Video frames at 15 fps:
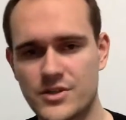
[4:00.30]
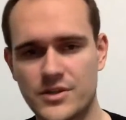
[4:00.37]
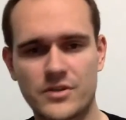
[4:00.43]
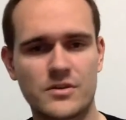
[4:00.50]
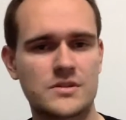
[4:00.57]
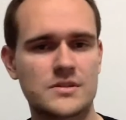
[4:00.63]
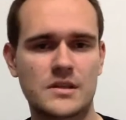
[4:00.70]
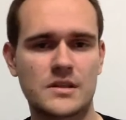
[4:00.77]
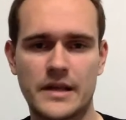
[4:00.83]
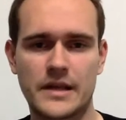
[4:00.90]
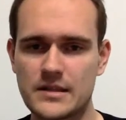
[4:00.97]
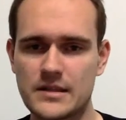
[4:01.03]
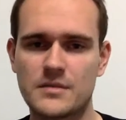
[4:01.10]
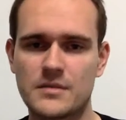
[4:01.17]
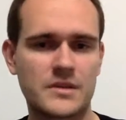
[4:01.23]
You can still
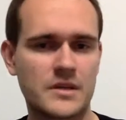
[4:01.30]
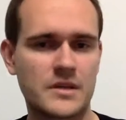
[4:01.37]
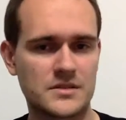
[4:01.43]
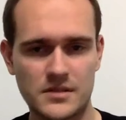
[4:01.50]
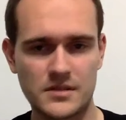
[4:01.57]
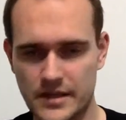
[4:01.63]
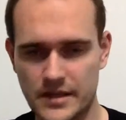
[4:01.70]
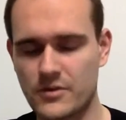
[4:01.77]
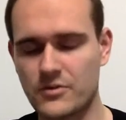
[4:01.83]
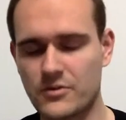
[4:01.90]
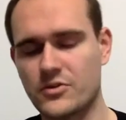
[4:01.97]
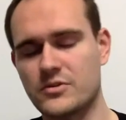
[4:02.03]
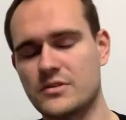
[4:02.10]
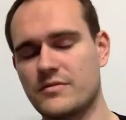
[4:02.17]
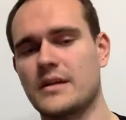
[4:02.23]
edit them. They're still there
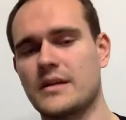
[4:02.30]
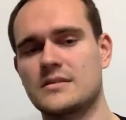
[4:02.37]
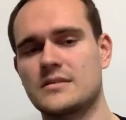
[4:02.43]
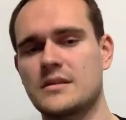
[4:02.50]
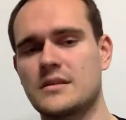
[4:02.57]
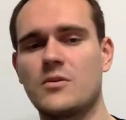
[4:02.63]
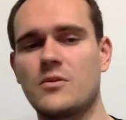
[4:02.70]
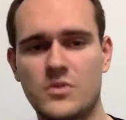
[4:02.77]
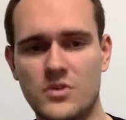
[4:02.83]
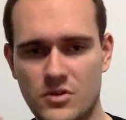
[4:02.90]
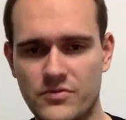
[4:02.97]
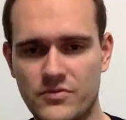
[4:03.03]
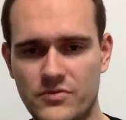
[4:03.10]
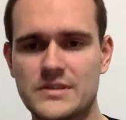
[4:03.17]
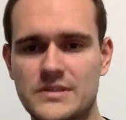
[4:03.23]
on your device. You do
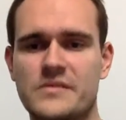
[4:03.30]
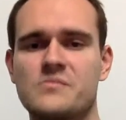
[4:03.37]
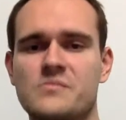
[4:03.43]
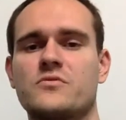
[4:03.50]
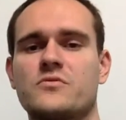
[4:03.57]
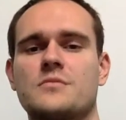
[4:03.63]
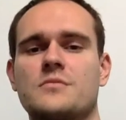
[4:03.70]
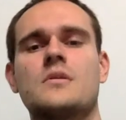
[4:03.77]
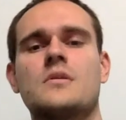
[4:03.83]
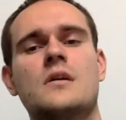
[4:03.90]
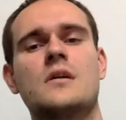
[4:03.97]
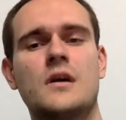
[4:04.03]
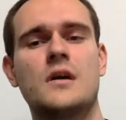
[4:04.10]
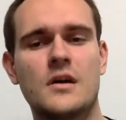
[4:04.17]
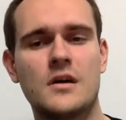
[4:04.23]
not physically remove them.
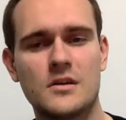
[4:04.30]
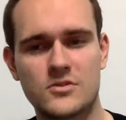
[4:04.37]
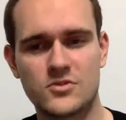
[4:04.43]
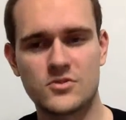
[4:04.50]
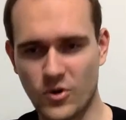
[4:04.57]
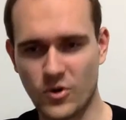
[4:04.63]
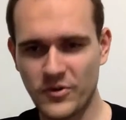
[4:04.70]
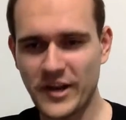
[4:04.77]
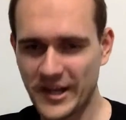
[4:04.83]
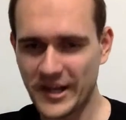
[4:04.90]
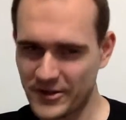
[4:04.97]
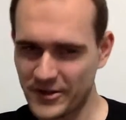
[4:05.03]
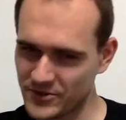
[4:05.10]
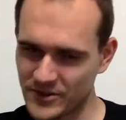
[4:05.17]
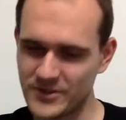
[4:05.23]
So
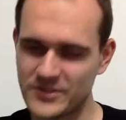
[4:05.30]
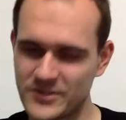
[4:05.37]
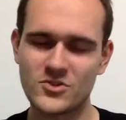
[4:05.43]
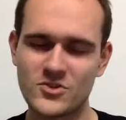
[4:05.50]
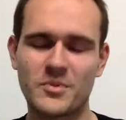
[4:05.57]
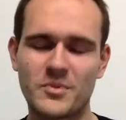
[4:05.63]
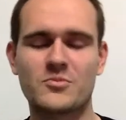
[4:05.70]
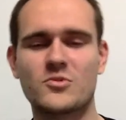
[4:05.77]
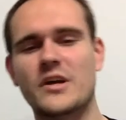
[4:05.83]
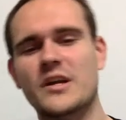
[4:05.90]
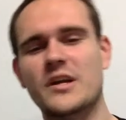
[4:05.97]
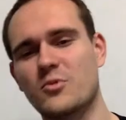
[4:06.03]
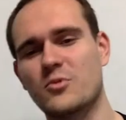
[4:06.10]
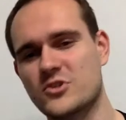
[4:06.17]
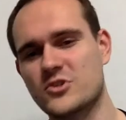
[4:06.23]
hopefully there is not going to be
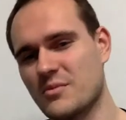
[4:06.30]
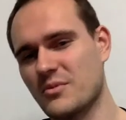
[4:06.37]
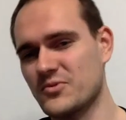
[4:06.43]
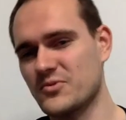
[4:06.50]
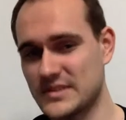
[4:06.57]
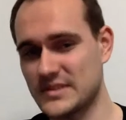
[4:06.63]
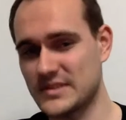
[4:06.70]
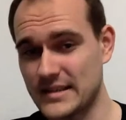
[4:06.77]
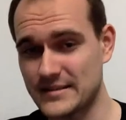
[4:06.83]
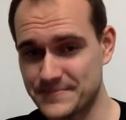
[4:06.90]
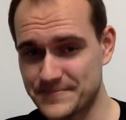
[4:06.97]
any more troubles with that.